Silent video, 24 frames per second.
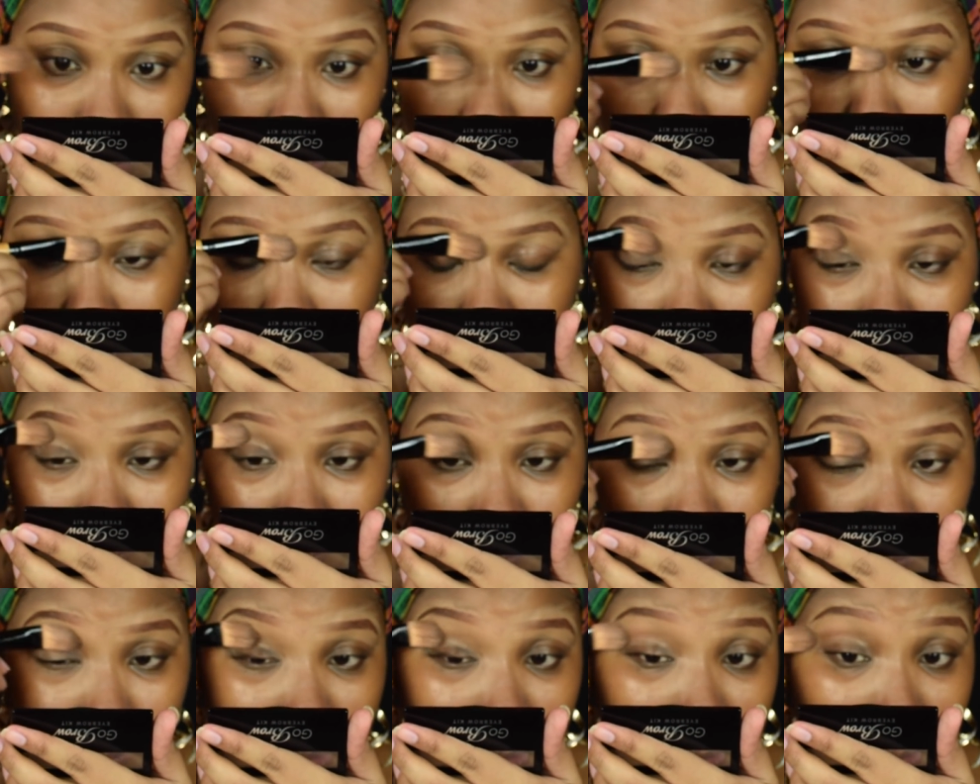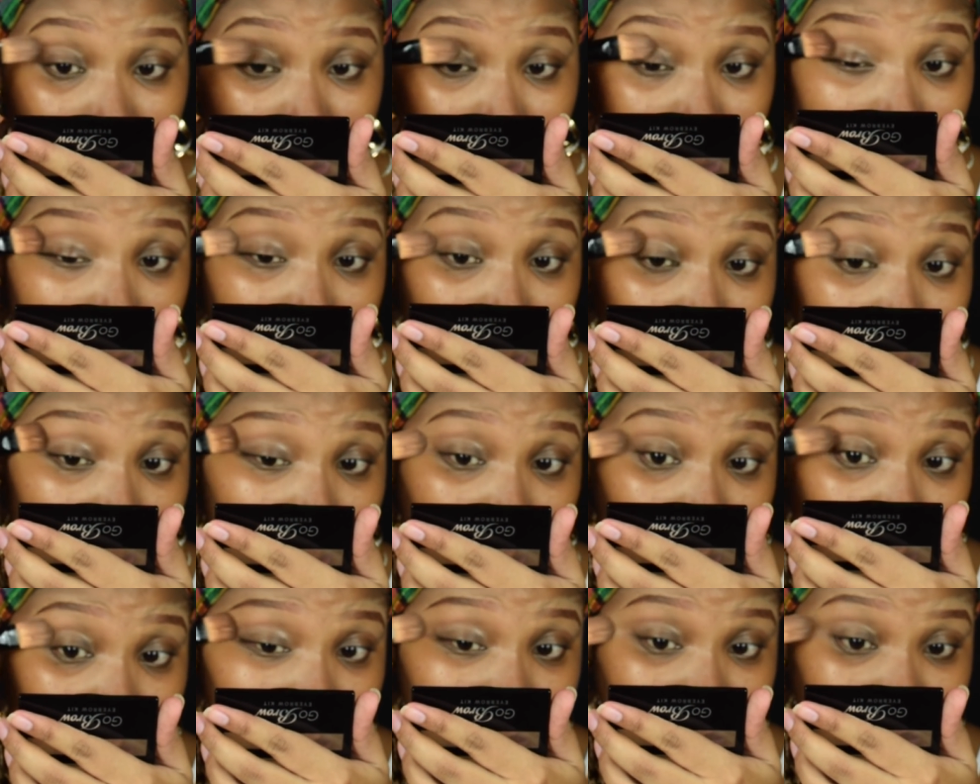up
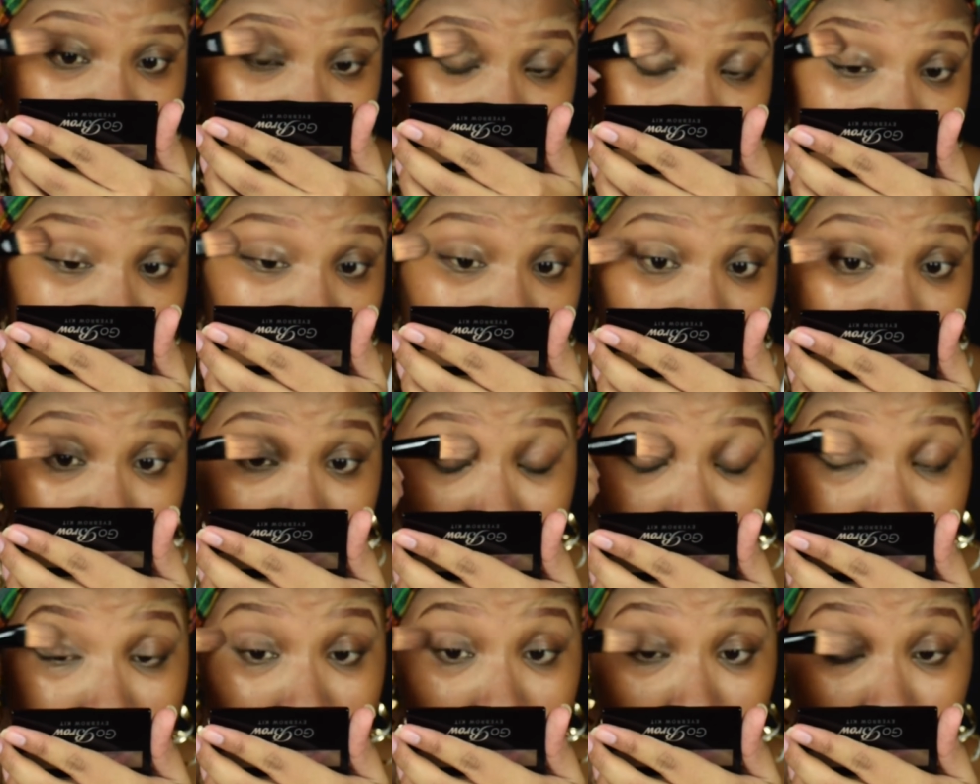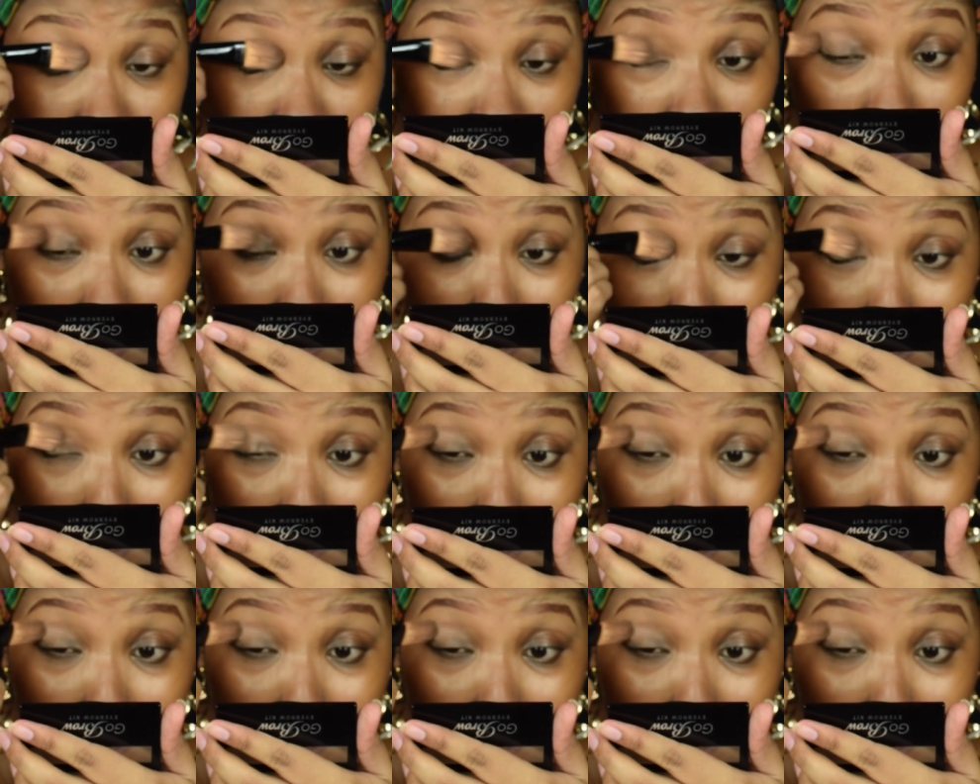around my eyebrow,